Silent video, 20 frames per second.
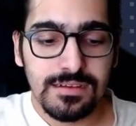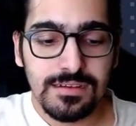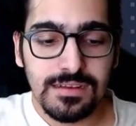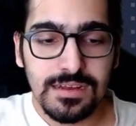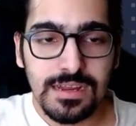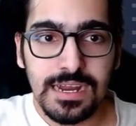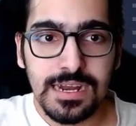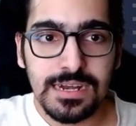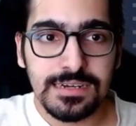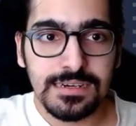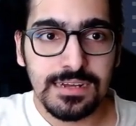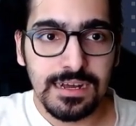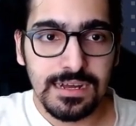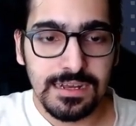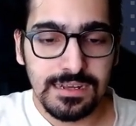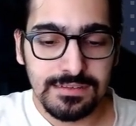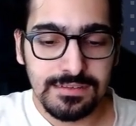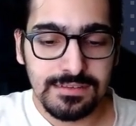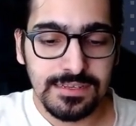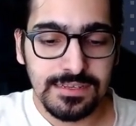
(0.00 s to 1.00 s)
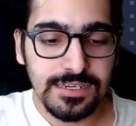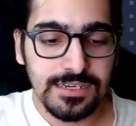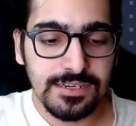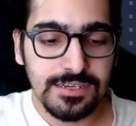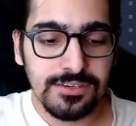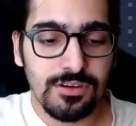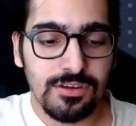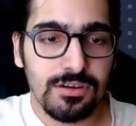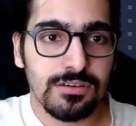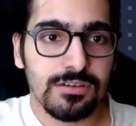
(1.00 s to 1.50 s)
and I see
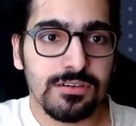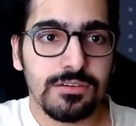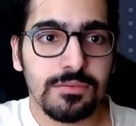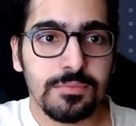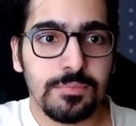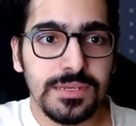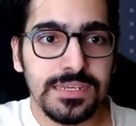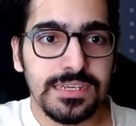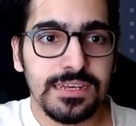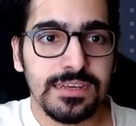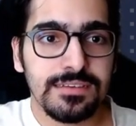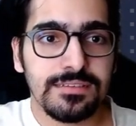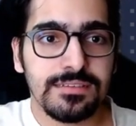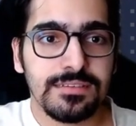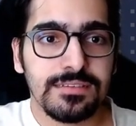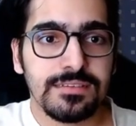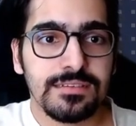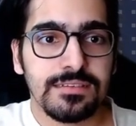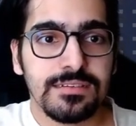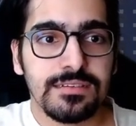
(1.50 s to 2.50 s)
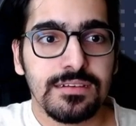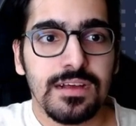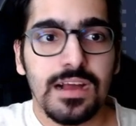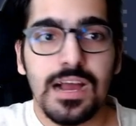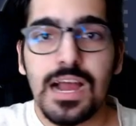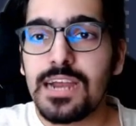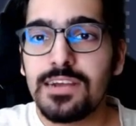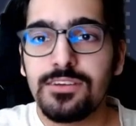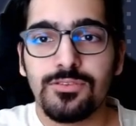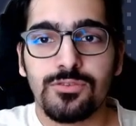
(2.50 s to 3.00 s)
docker ps,
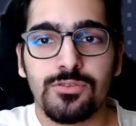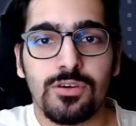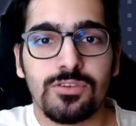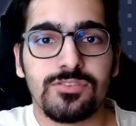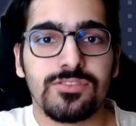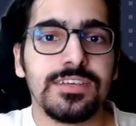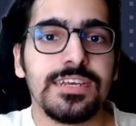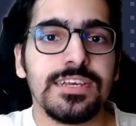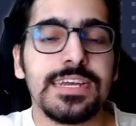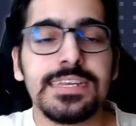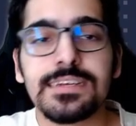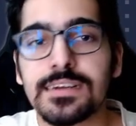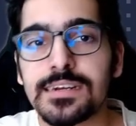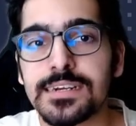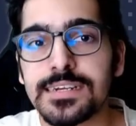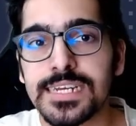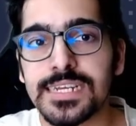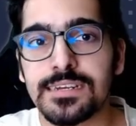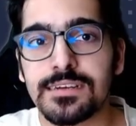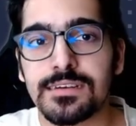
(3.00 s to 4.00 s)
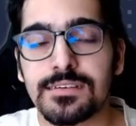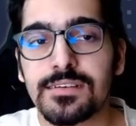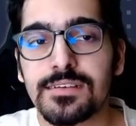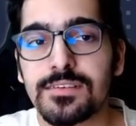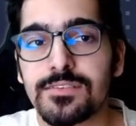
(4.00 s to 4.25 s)
I do not see any container.